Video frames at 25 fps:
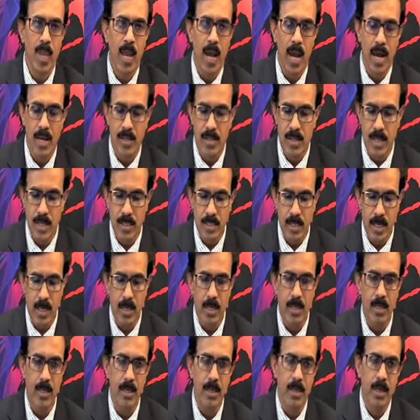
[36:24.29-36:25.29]
As a
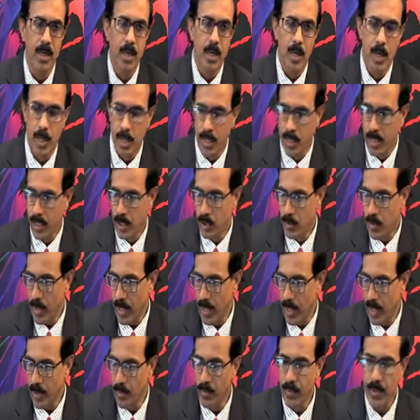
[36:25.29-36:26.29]
result, it is
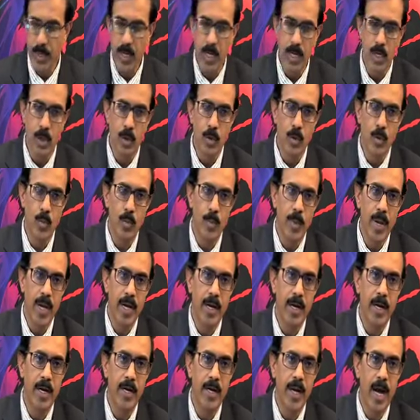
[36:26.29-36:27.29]
very difficult to
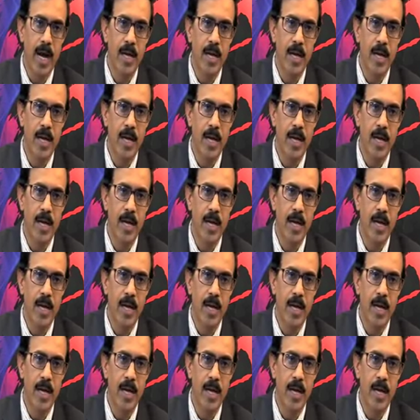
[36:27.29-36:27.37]
make and